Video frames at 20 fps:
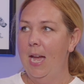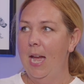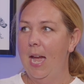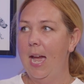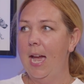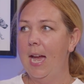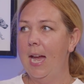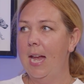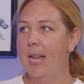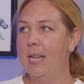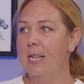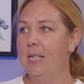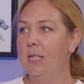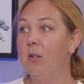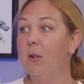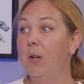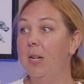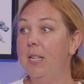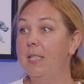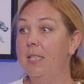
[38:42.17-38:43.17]
And
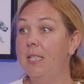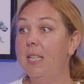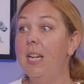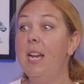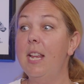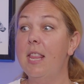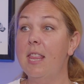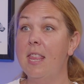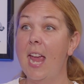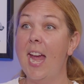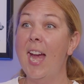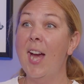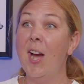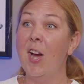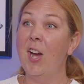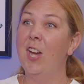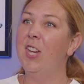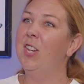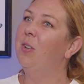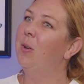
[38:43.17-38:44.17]
you can see
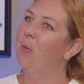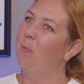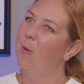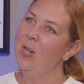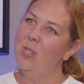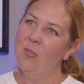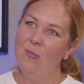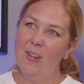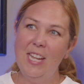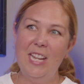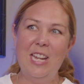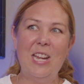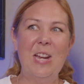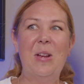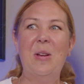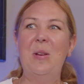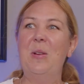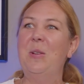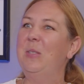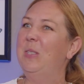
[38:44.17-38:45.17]
there, you can watch
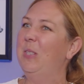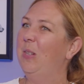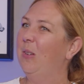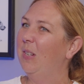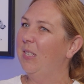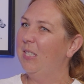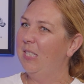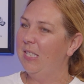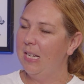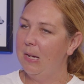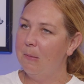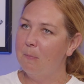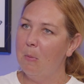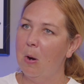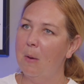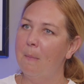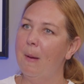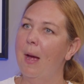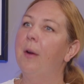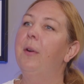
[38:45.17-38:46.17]
videos, you can see
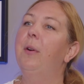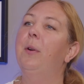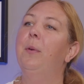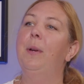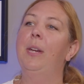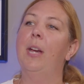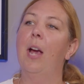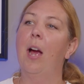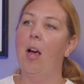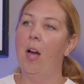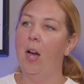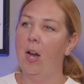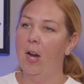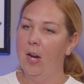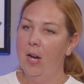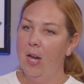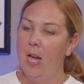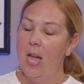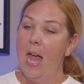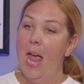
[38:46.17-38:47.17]
more about who we are.